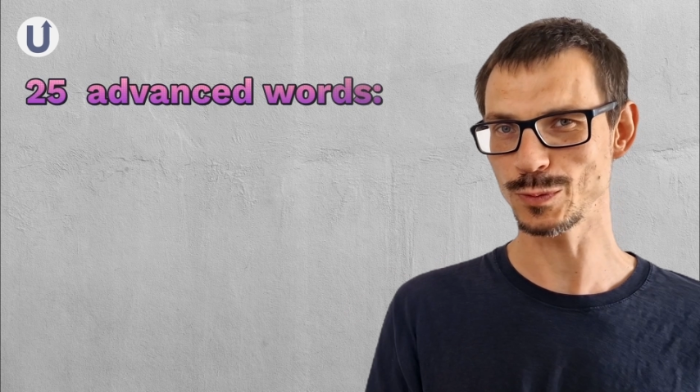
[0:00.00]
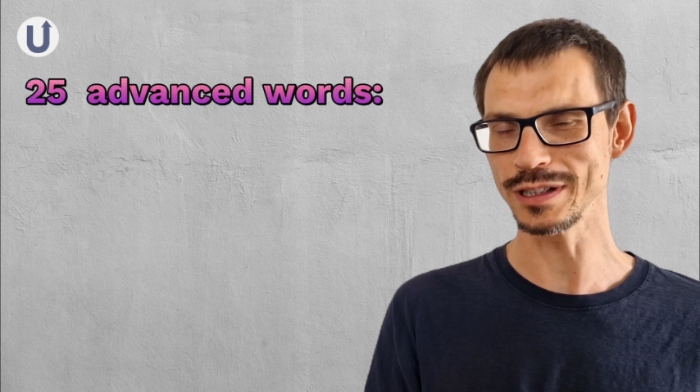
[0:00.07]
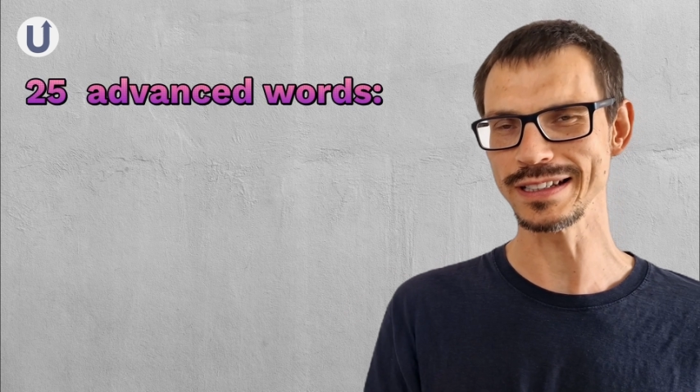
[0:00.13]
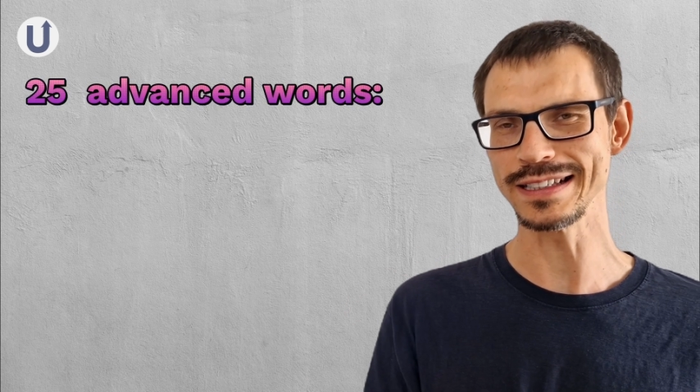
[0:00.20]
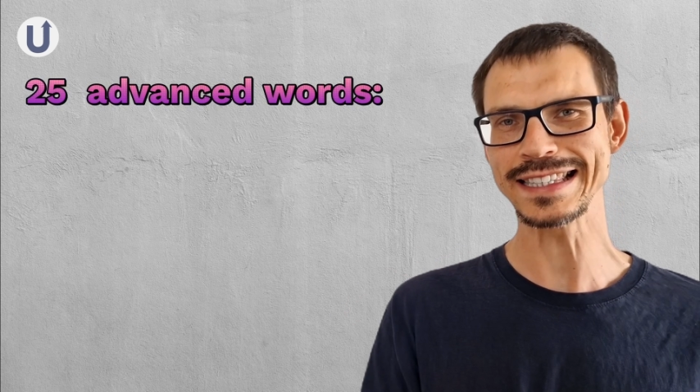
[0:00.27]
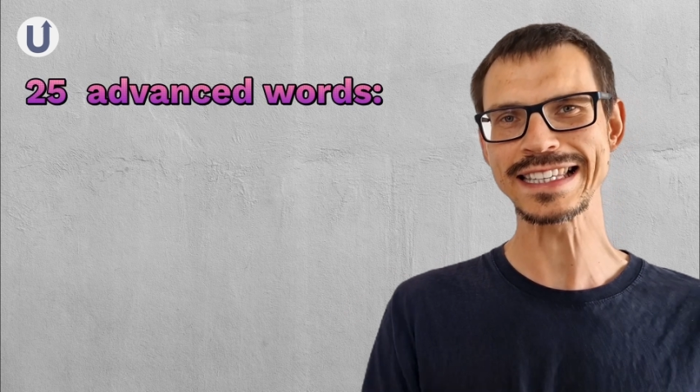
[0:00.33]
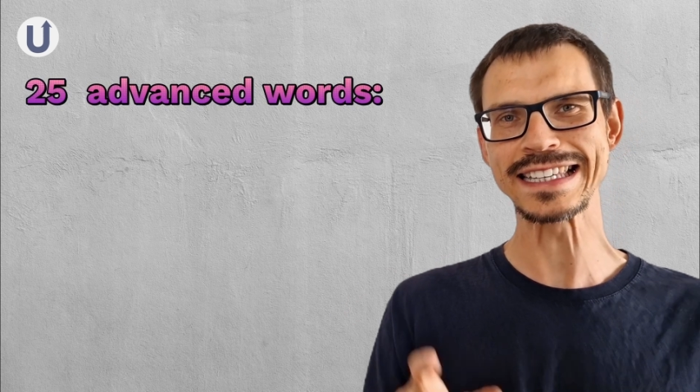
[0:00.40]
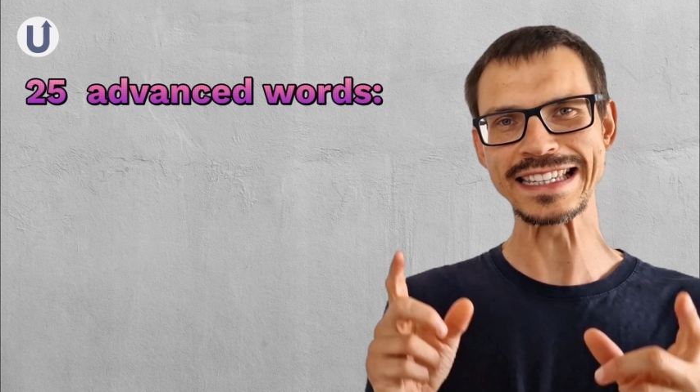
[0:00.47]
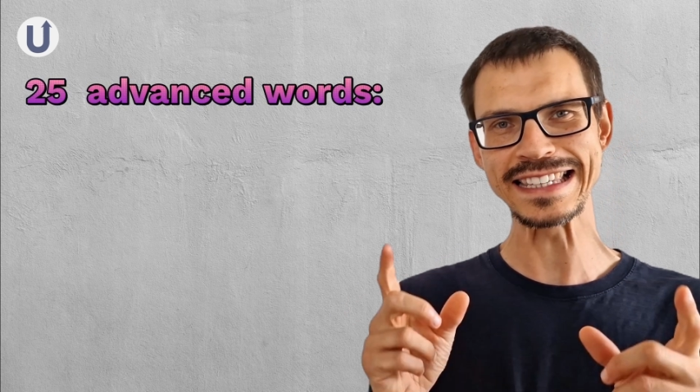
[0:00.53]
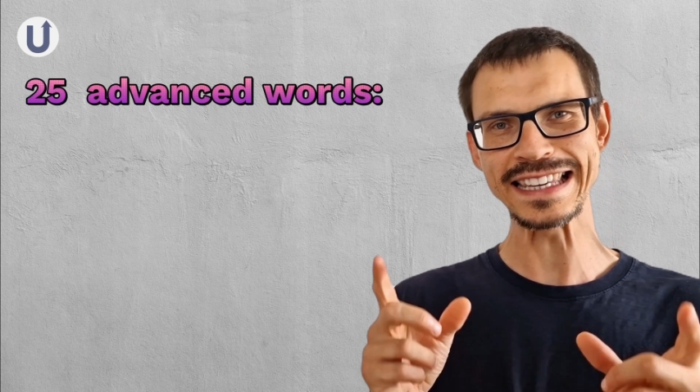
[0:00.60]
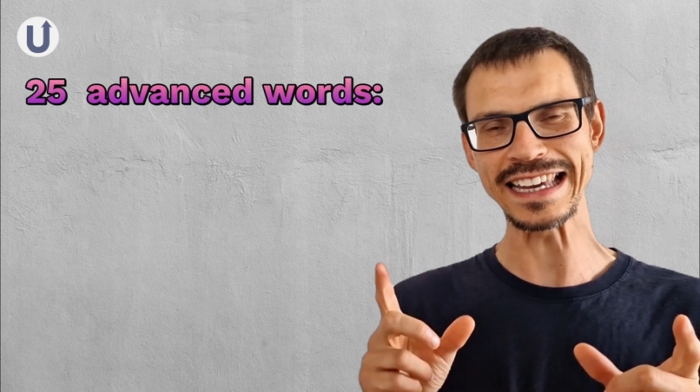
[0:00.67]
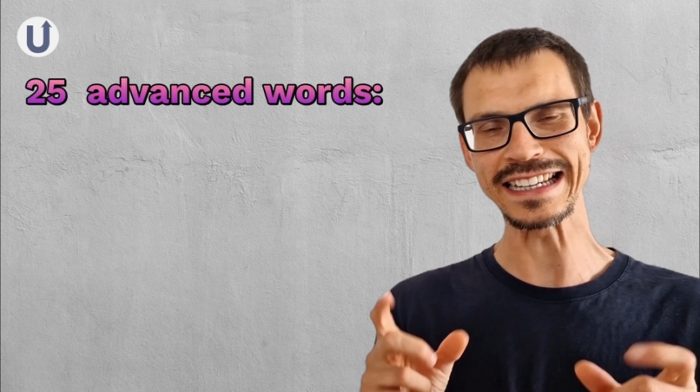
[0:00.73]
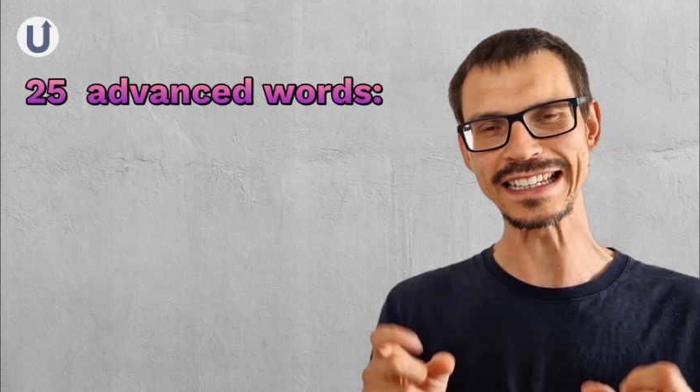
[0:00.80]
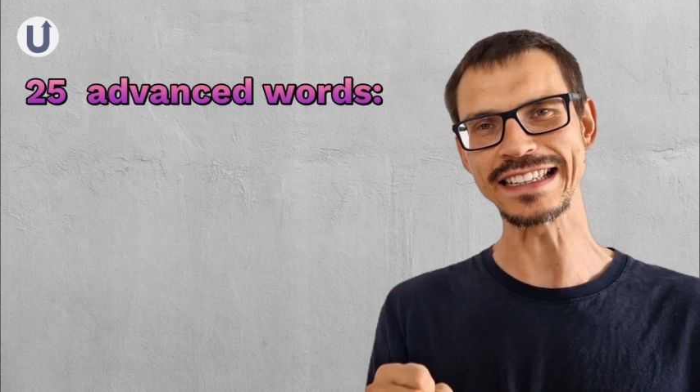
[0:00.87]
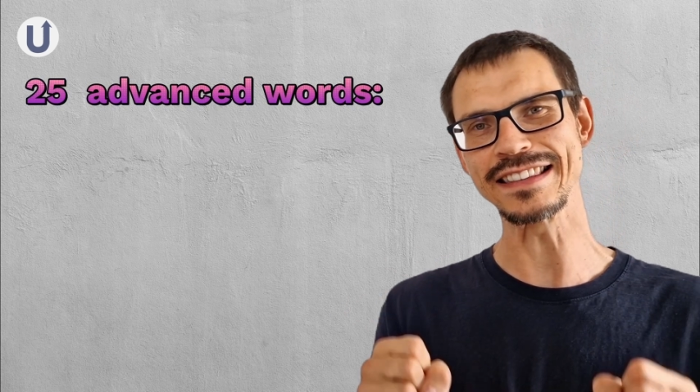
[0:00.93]
words
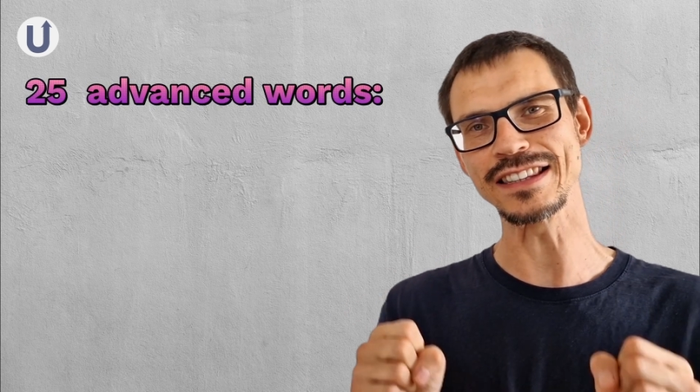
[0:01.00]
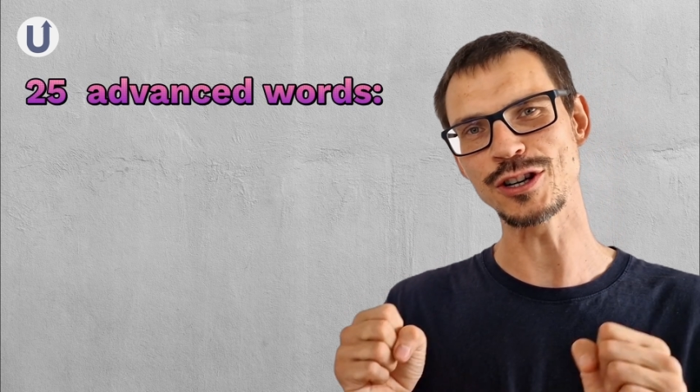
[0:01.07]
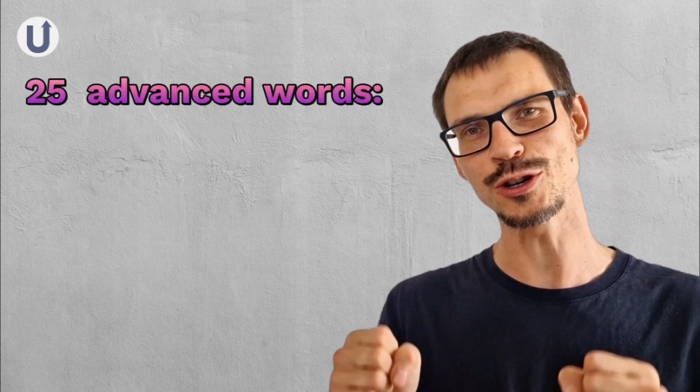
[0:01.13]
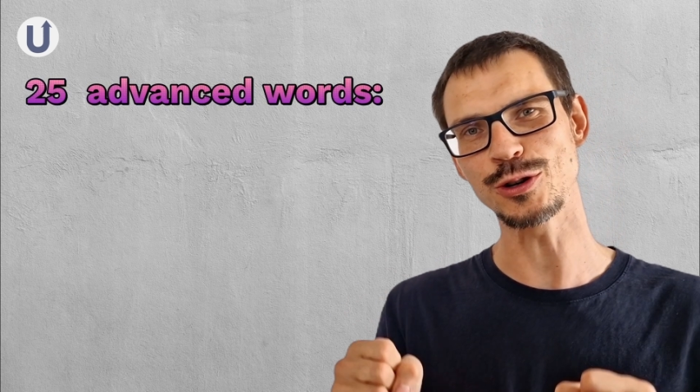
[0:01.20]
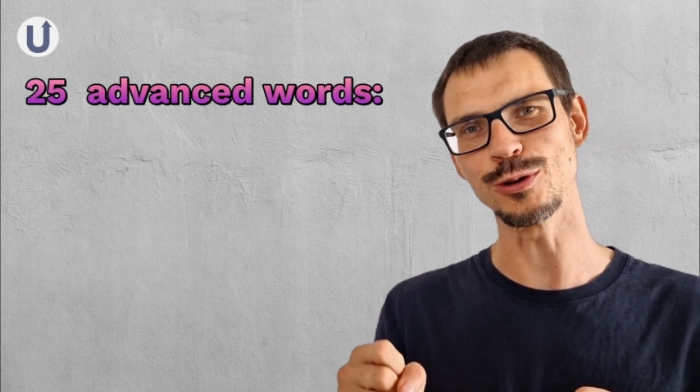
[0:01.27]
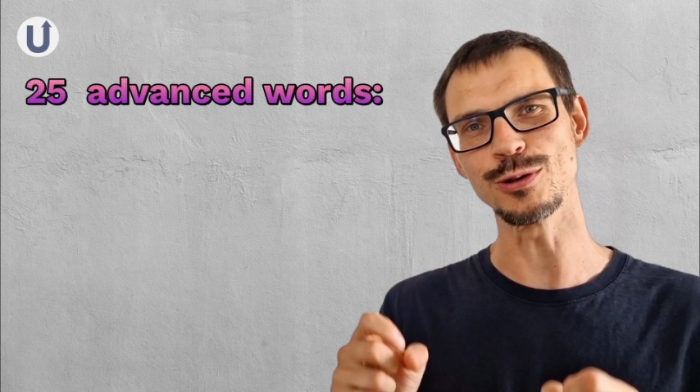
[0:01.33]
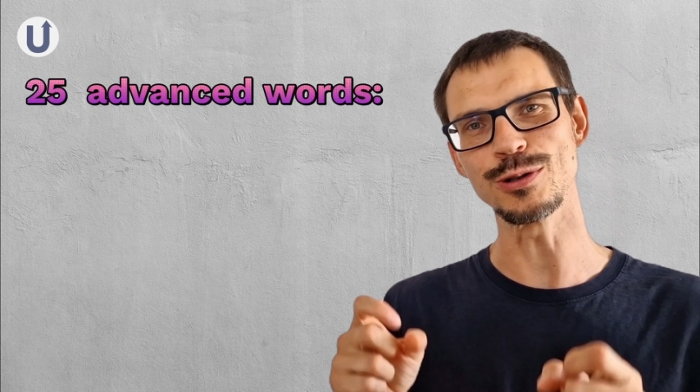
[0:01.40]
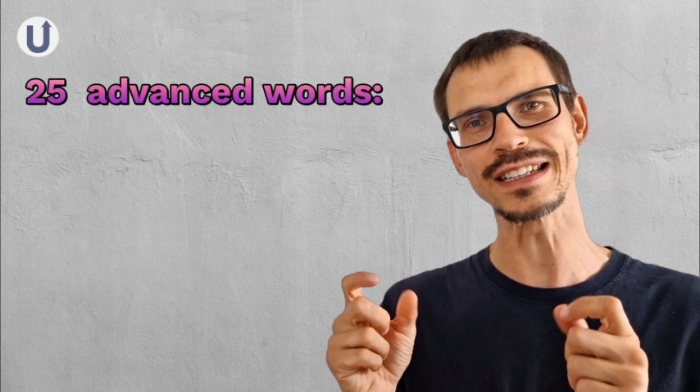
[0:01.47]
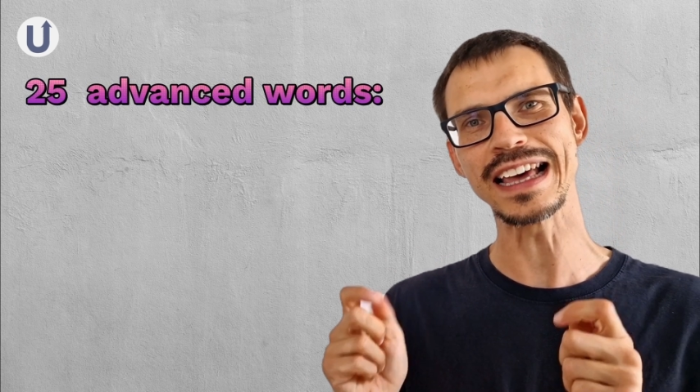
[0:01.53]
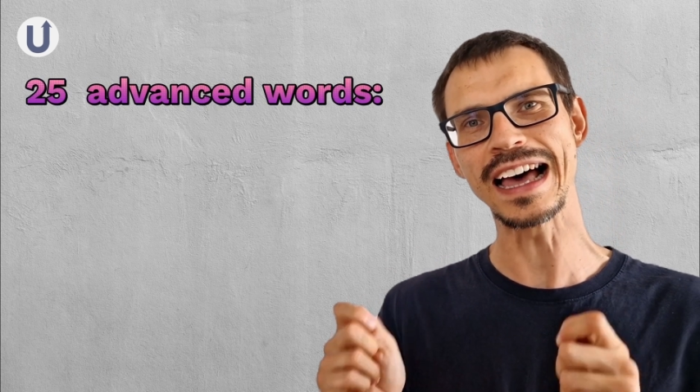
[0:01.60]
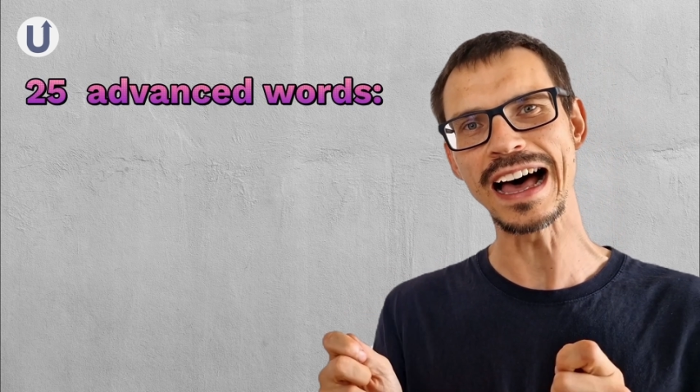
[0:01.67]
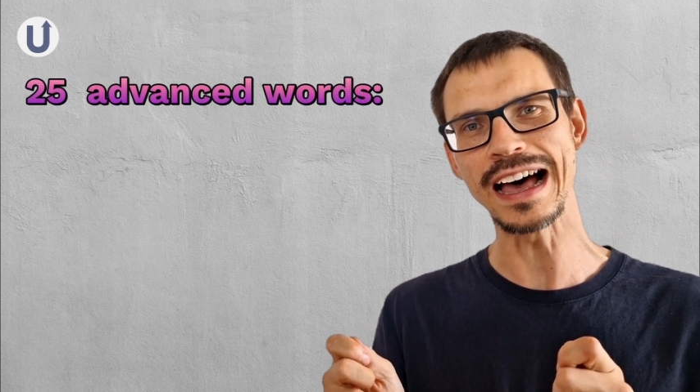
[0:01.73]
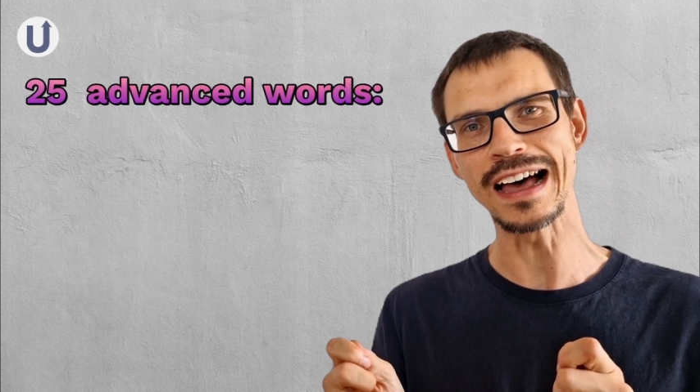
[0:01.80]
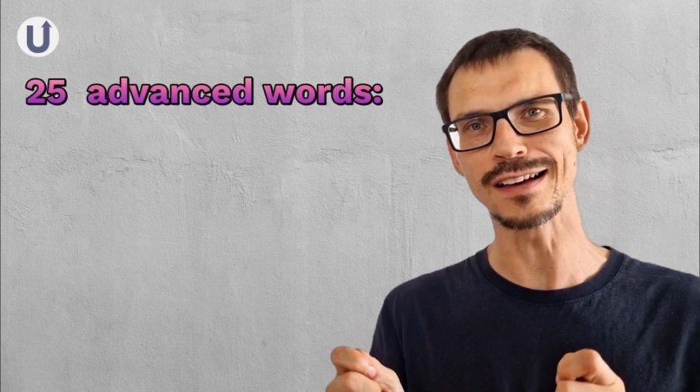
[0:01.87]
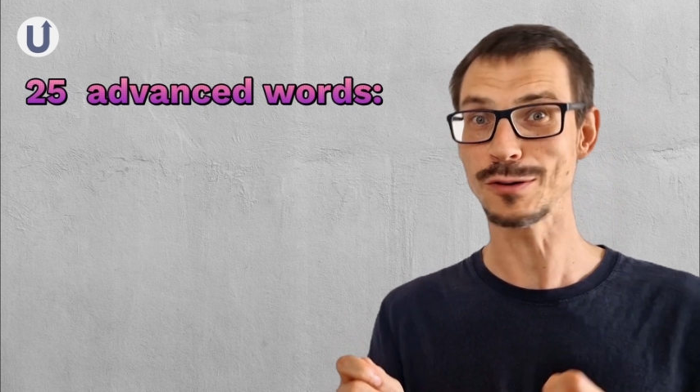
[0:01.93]
containing the short
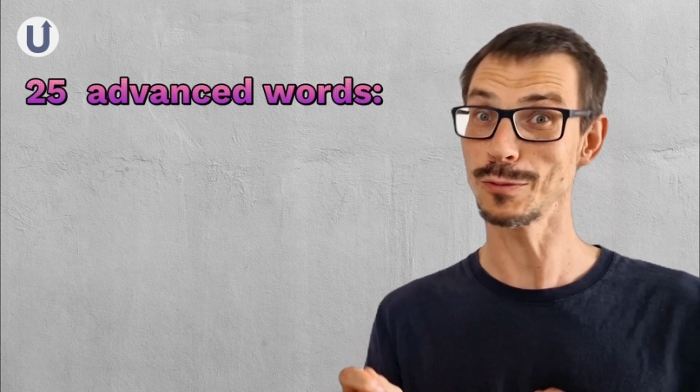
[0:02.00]
a